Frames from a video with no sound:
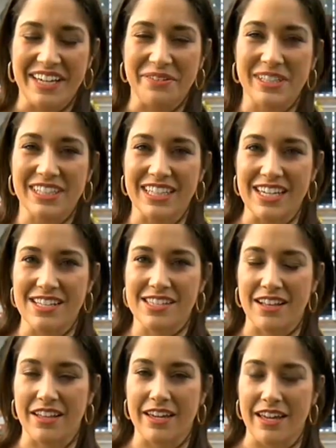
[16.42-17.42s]
It really
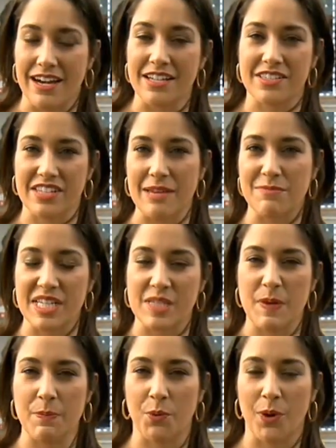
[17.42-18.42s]
is, Elliott, and it seems
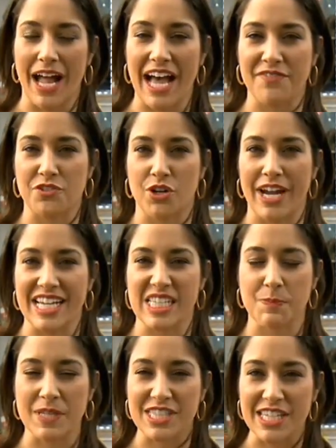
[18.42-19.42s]
these people were after
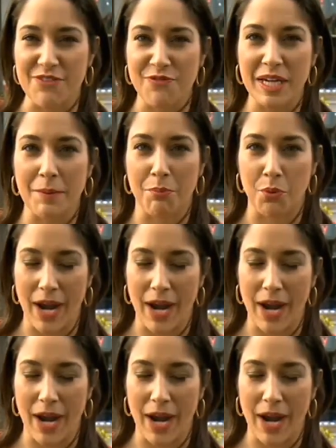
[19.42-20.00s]
a specific